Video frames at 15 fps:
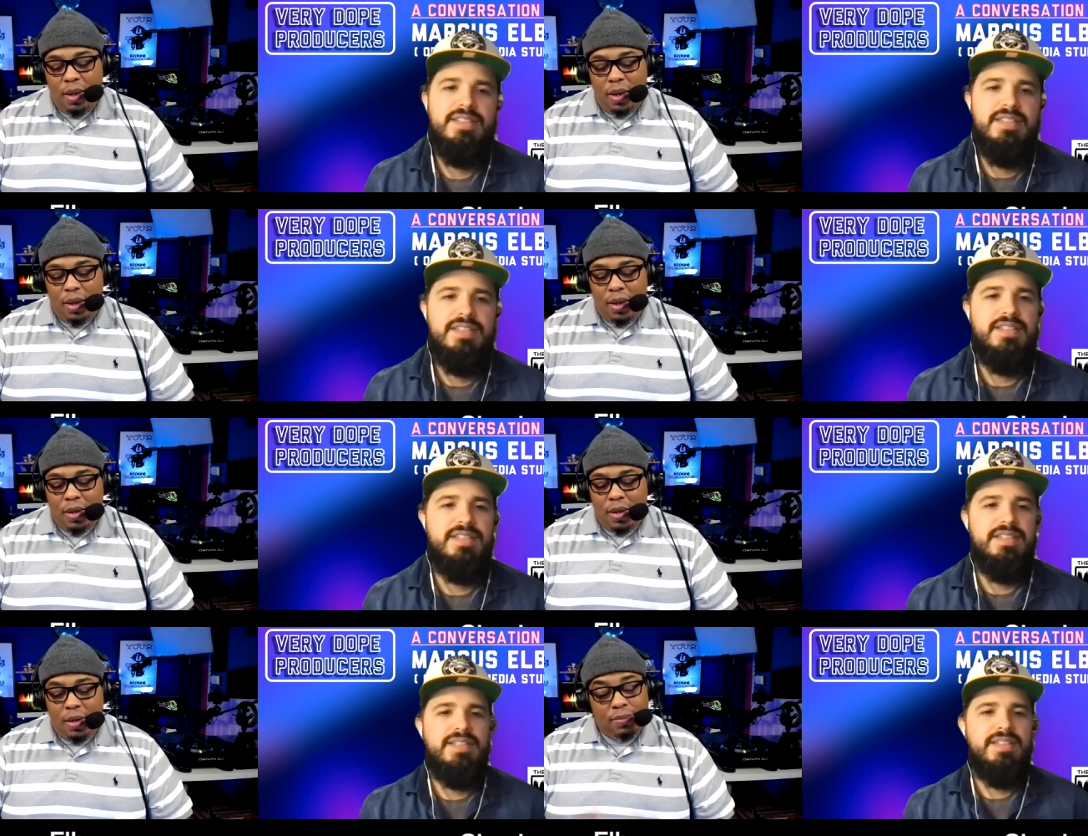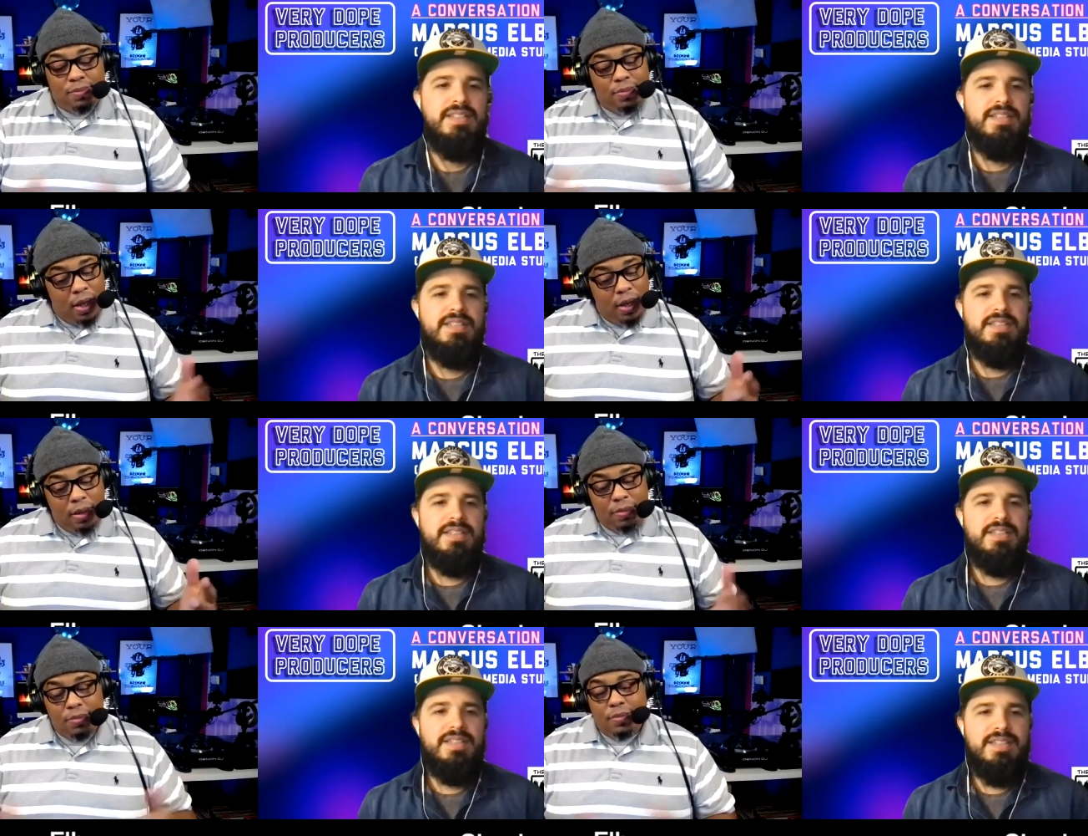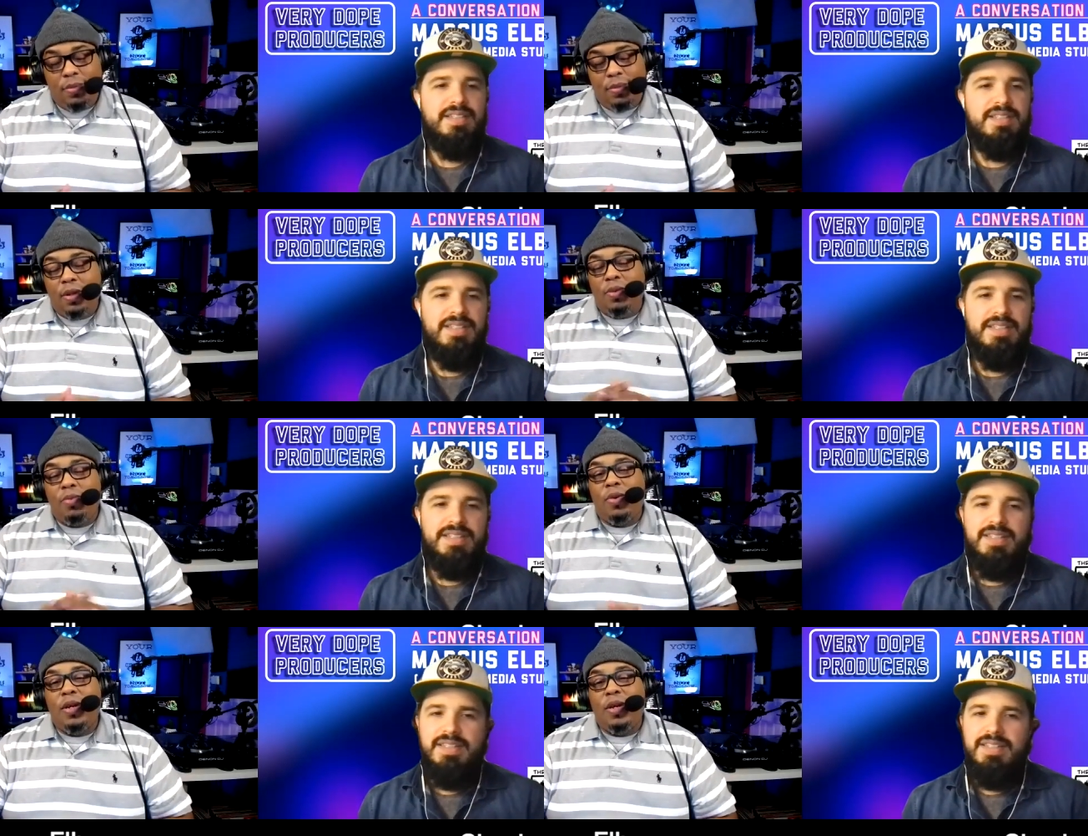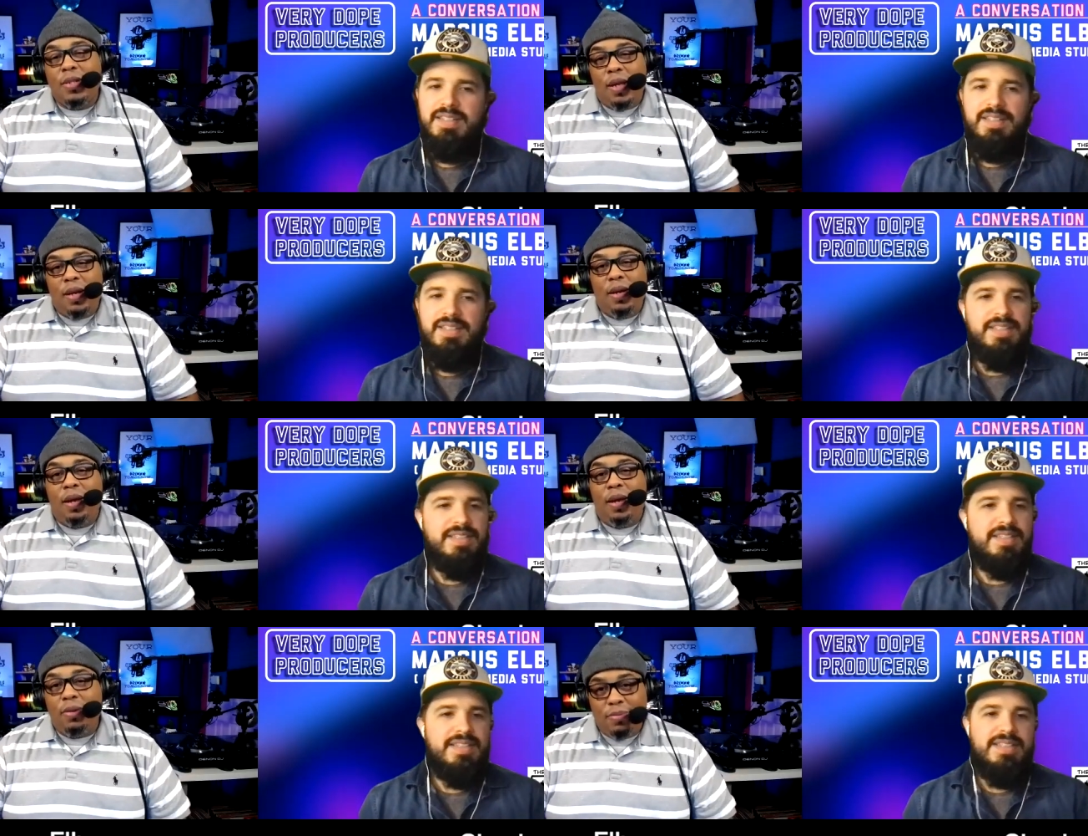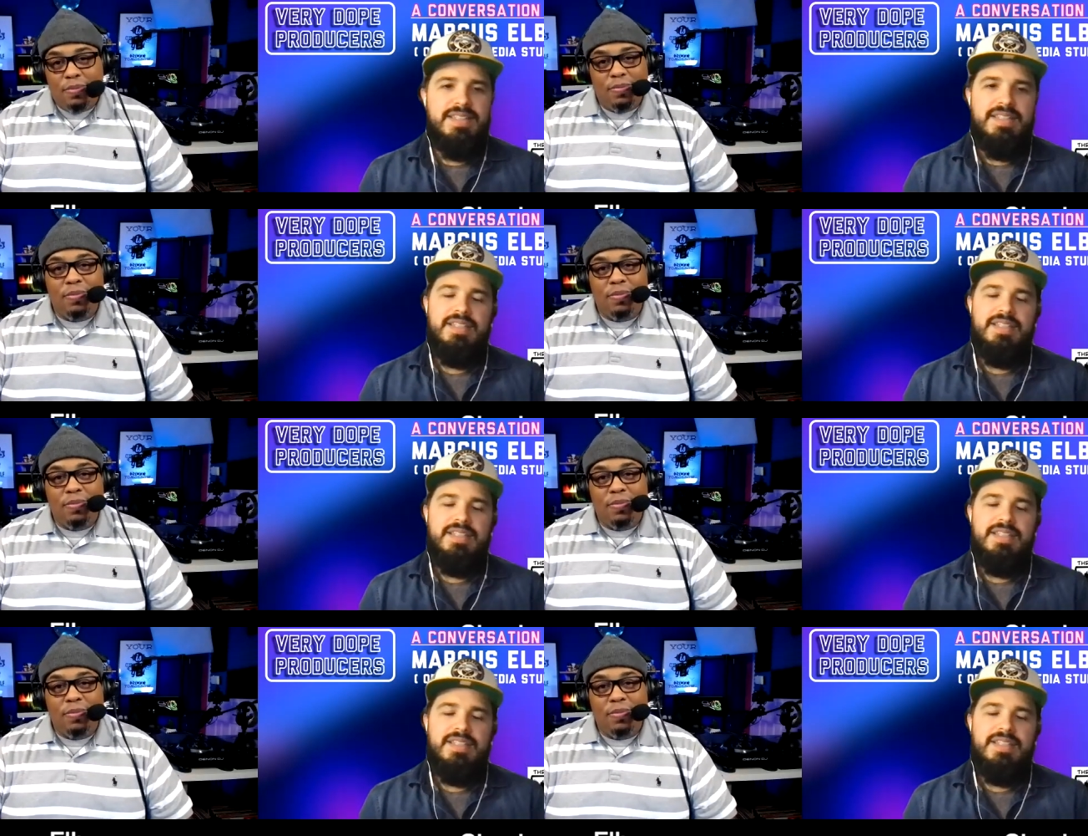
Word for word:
Speaker 1: And uh, hey, look where it's at now.